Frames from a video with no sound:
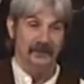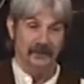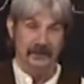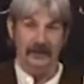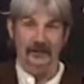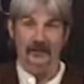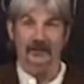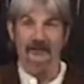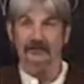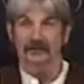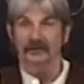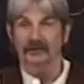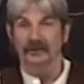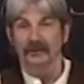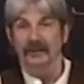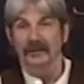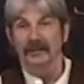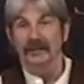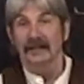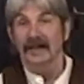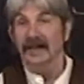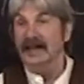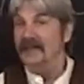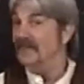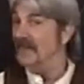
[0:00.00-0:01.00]
You know?
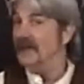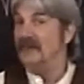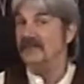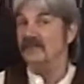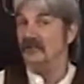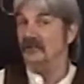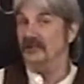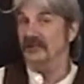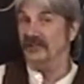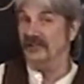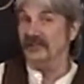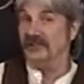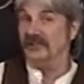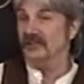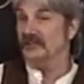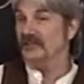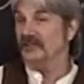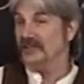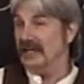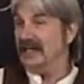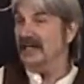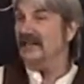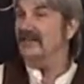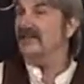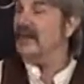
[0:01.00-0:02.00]
And that's what
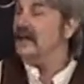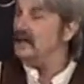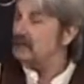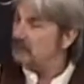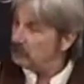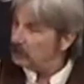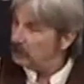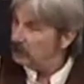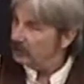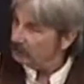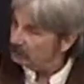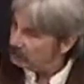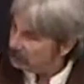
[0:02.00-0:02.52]
Jesus said, and that's where